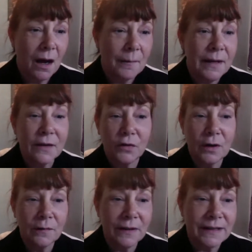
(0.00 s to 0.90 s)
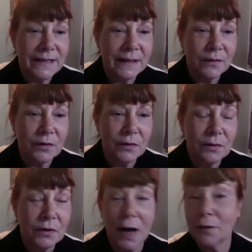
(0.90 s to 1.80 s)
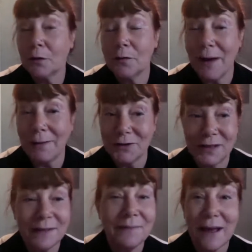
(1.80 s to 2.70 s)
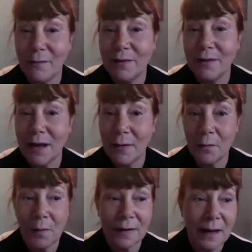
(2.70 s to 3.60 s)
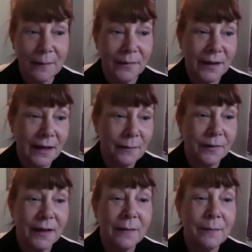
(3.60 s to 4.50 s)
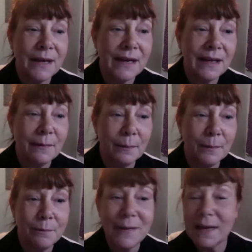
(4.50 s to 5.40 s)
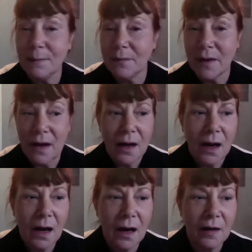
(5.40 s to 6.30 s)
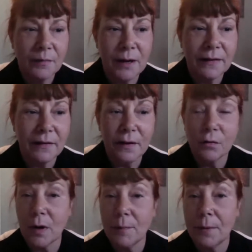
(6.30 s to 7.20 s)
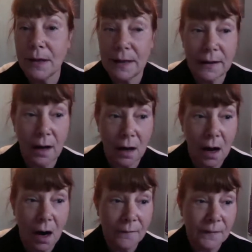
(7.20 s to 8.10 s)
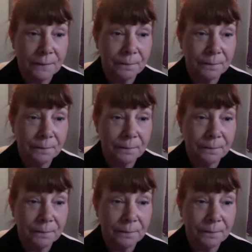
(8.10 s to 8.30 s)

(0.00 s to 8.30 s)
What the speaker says: He should have listened to Dr. Fauci. That was another one that I'm seeing. I'm seeing memes of President Trump in a coffin.